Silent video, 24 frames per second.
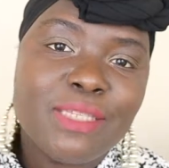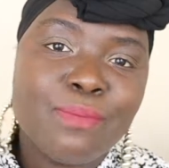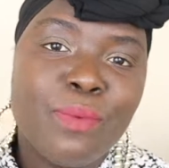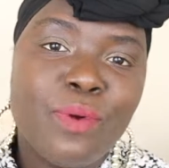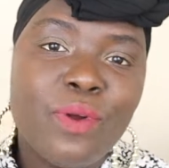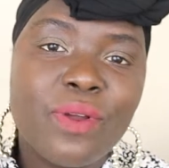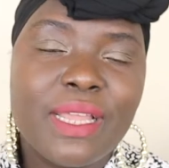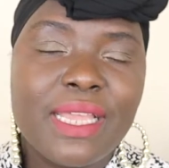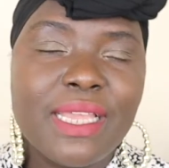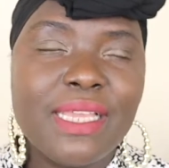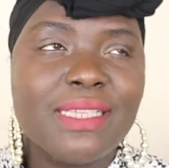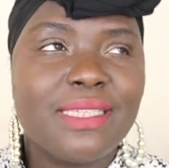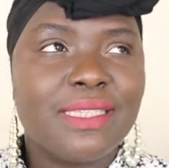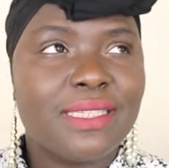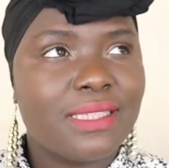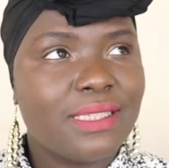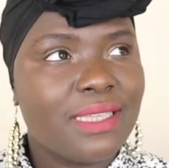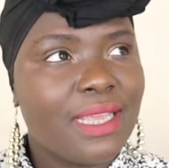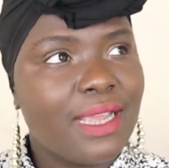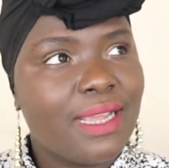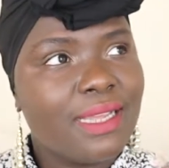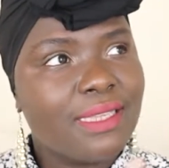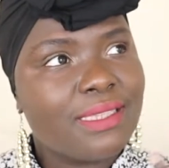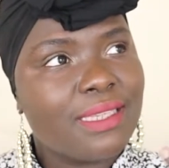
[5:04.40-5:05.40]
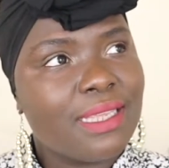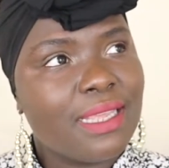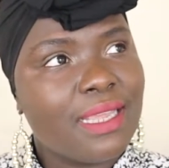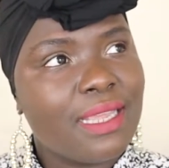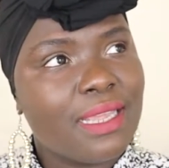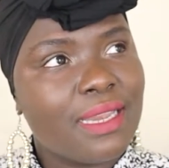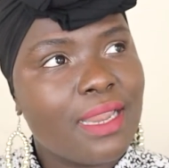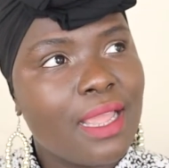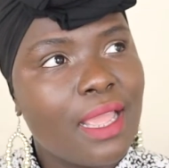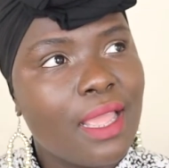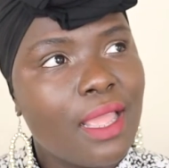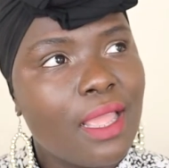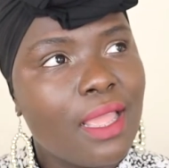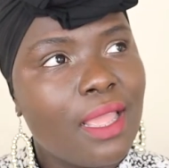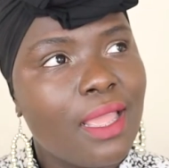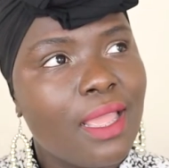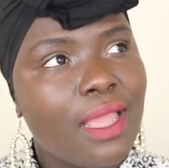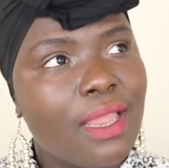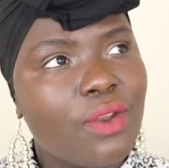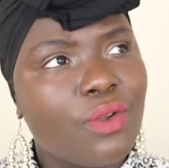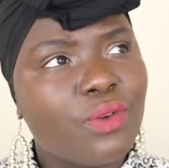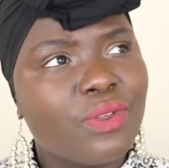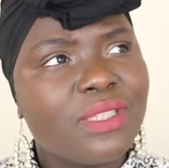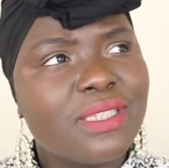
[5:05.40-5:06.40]
book is set in
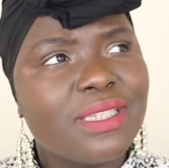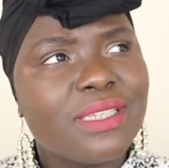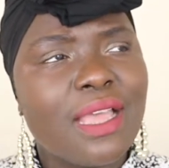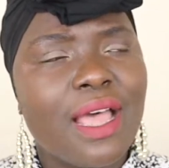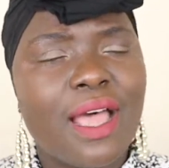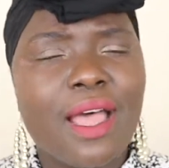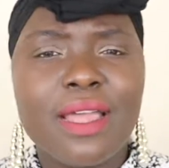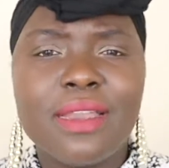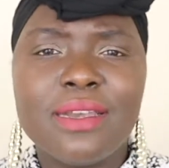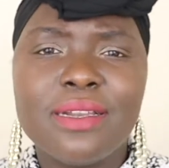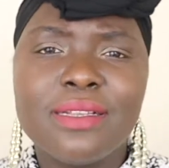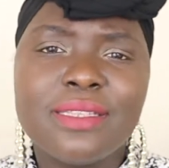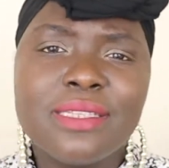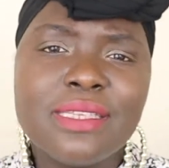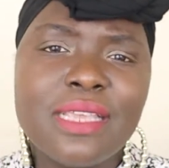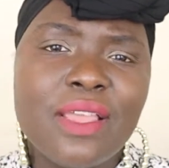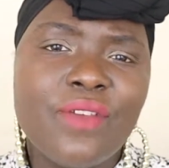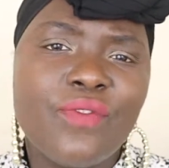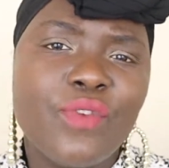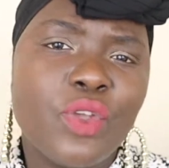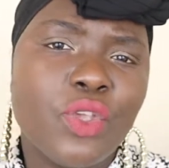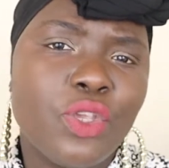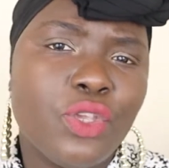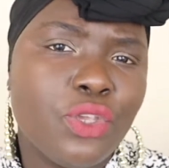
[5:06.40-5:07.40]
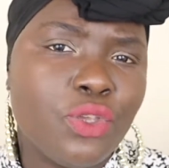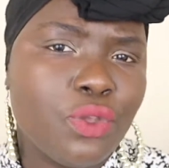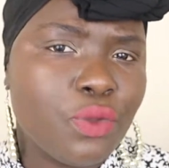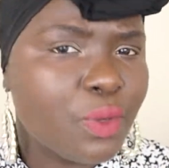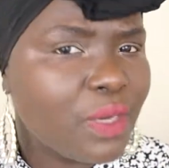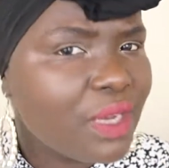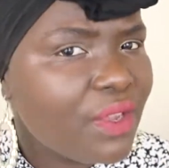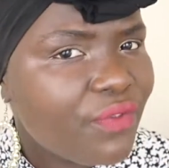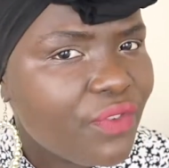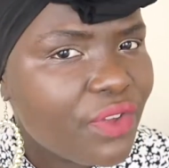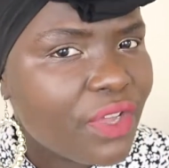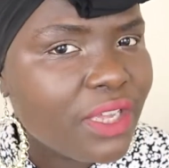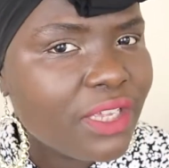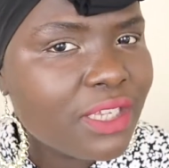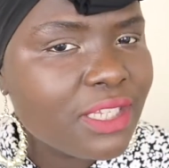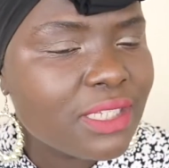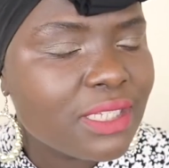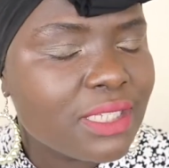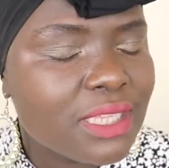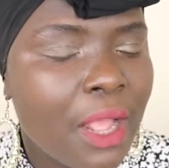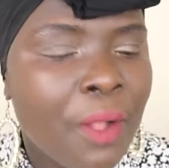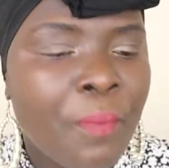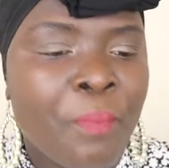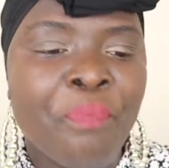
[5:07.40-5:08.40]
an alternative
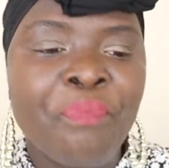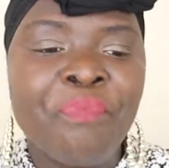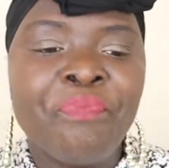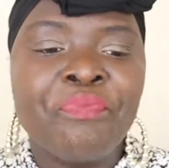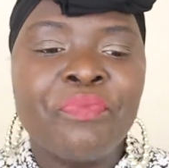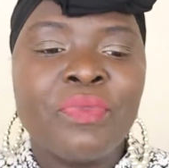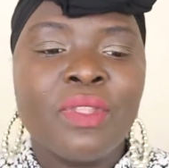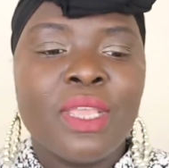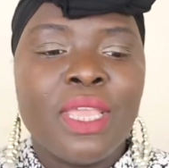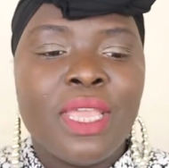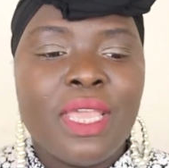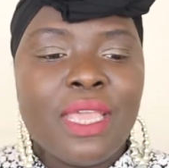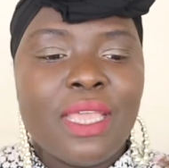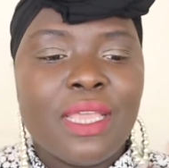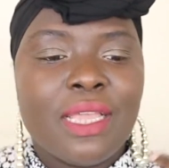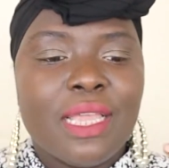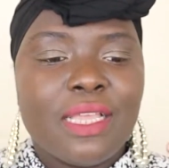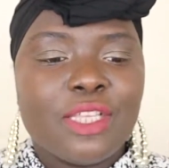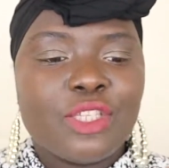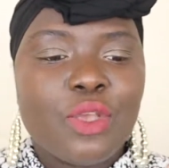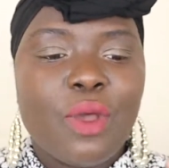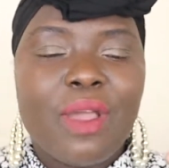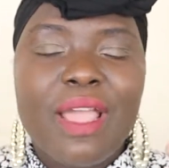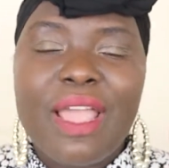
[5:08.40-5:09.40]
universe. So